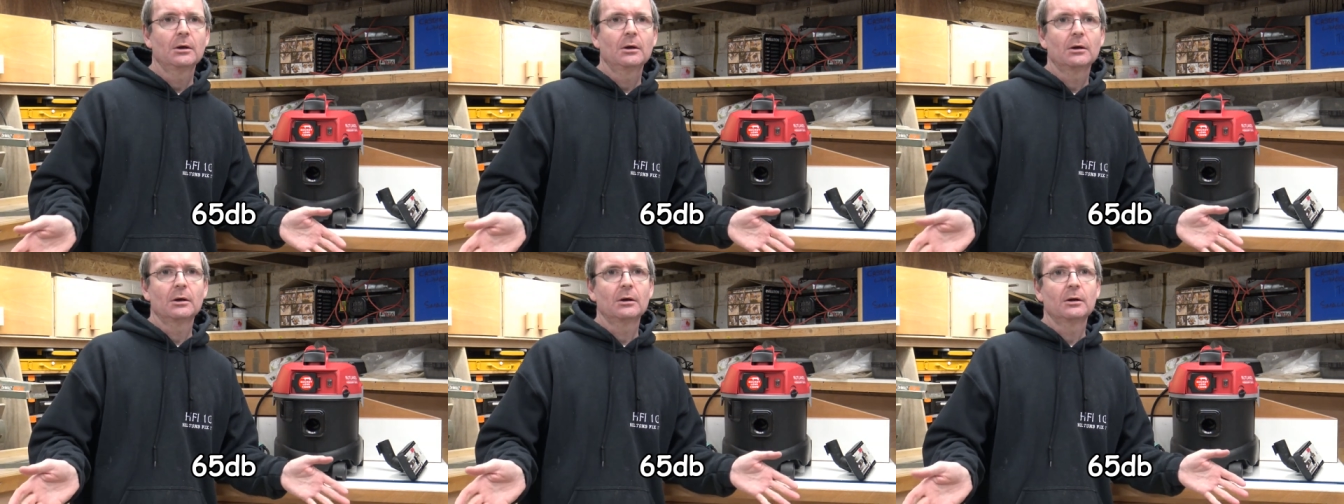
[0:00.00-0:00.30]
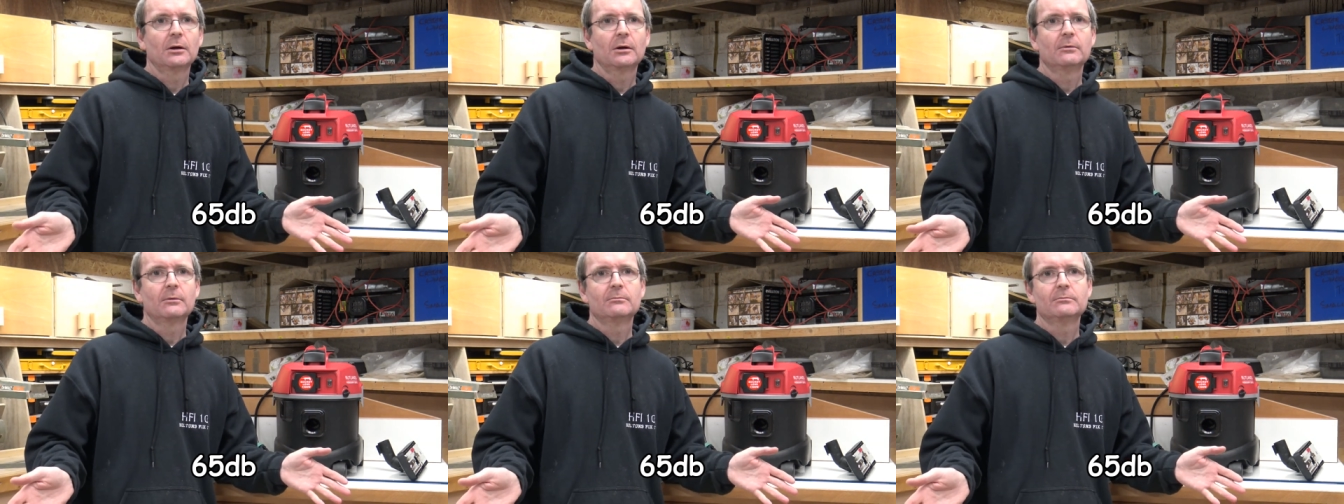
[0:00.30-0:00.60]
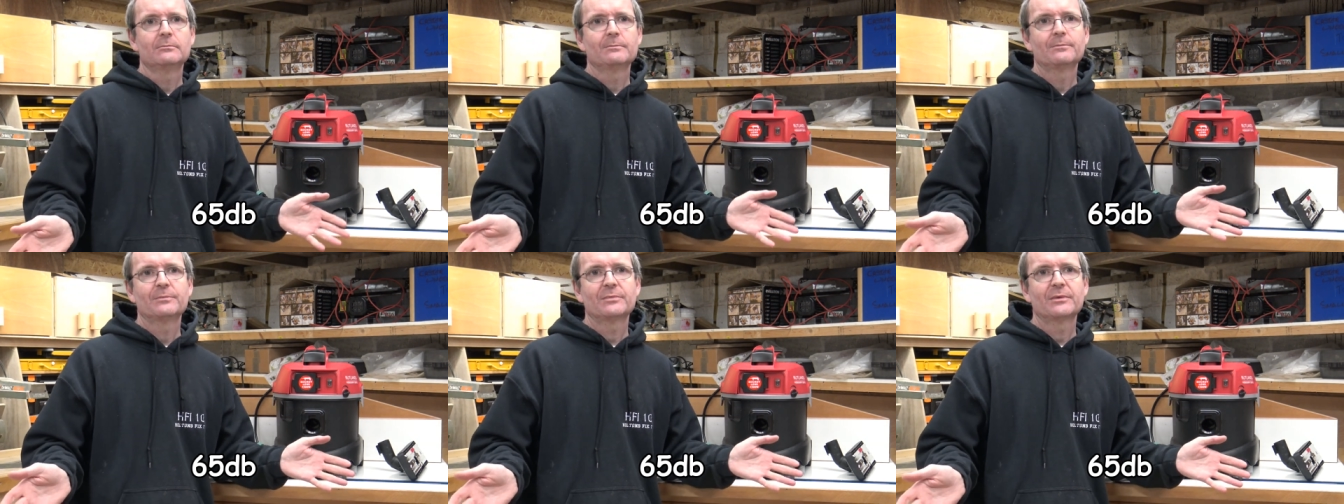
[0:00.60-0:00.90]

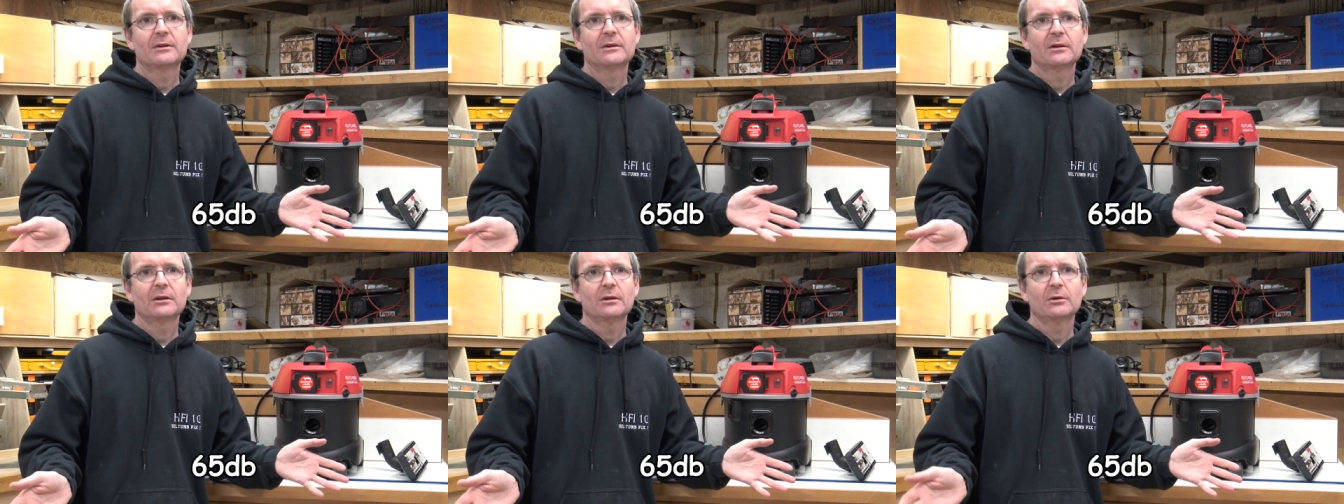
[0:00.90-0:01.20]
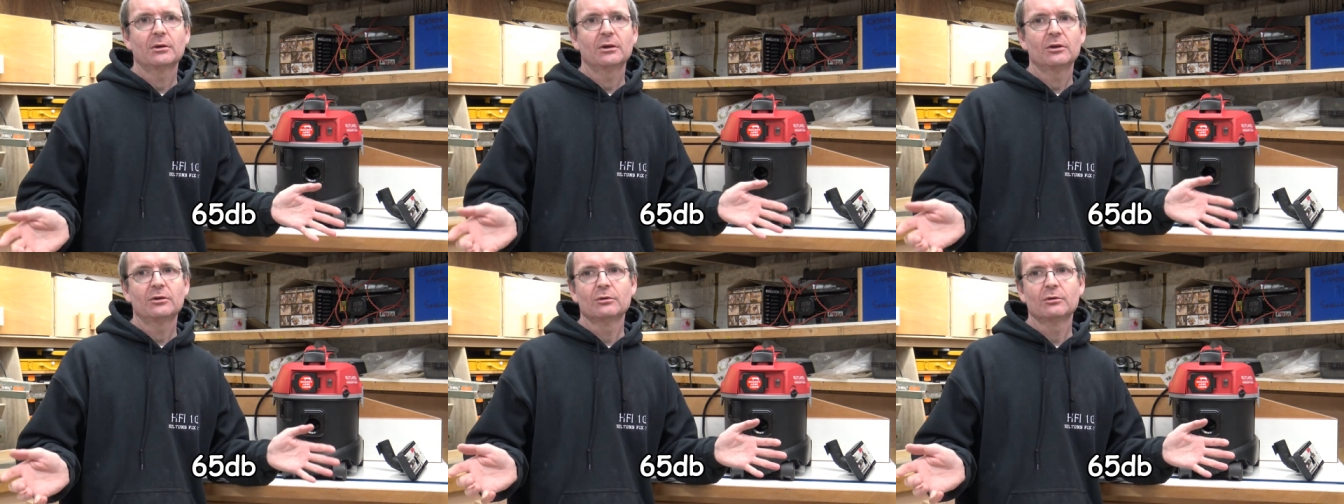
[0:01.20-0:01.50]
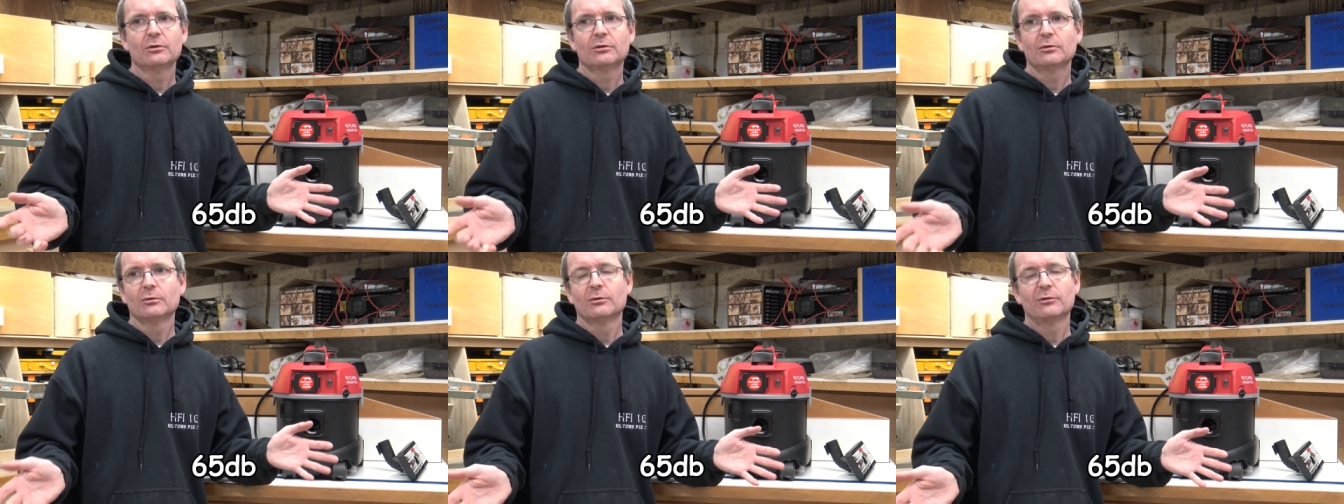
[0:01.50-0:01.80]
um, you,
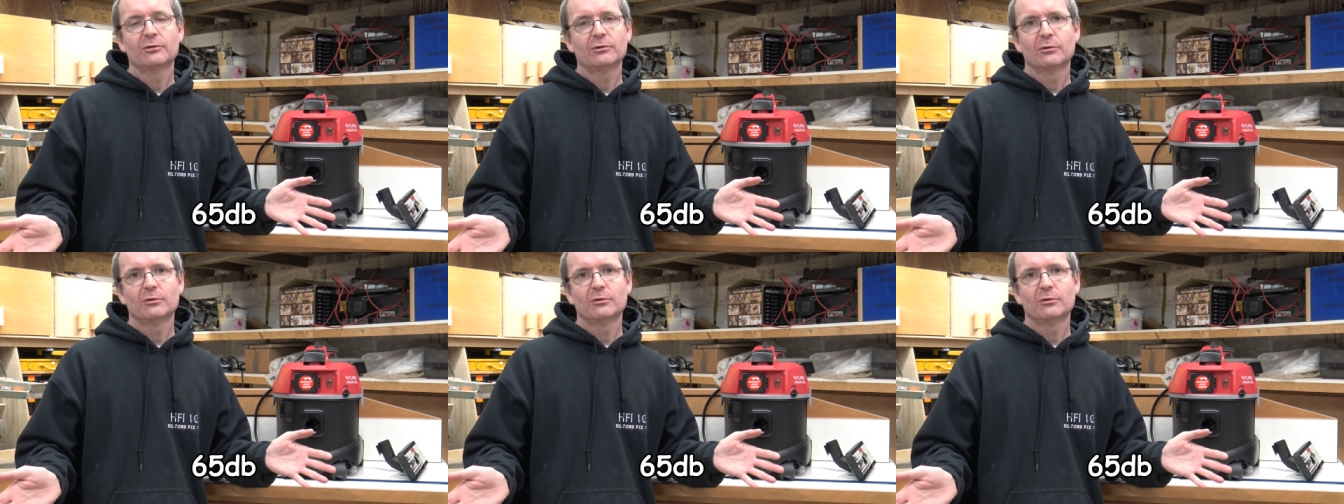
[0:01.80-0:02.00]
will you'll,